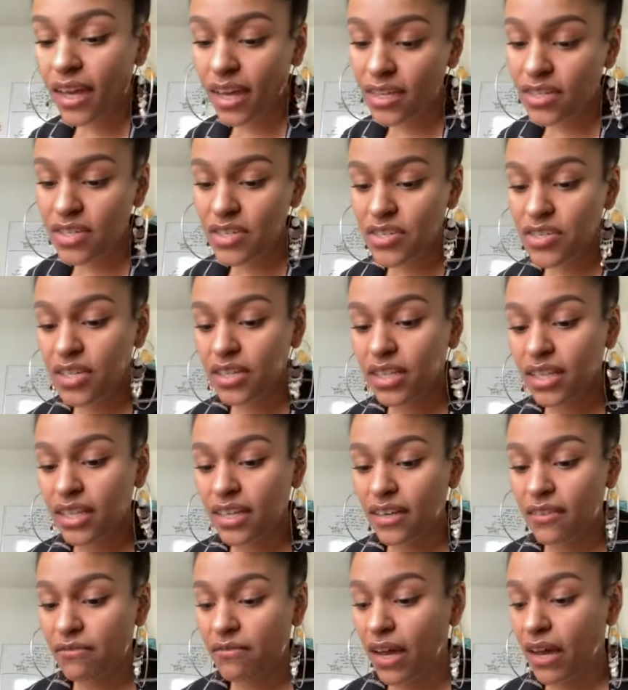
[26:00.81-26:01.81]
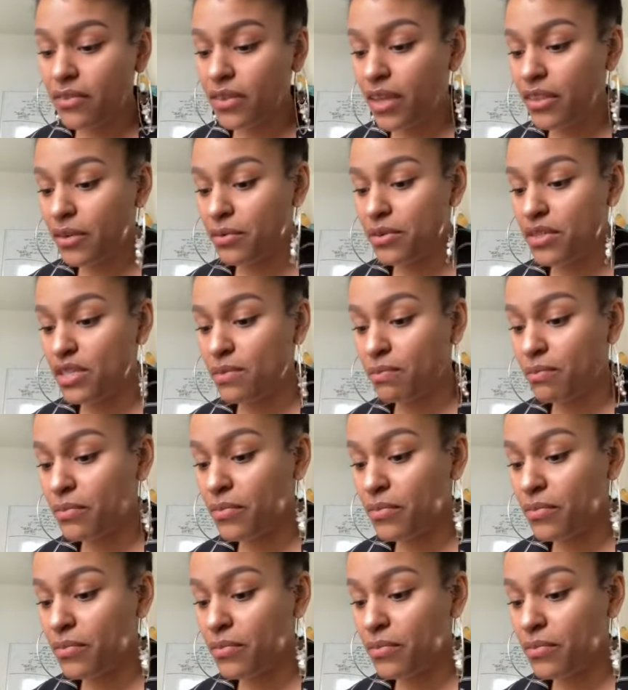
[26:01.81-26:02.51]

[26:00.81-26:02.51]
Additionally, it found that the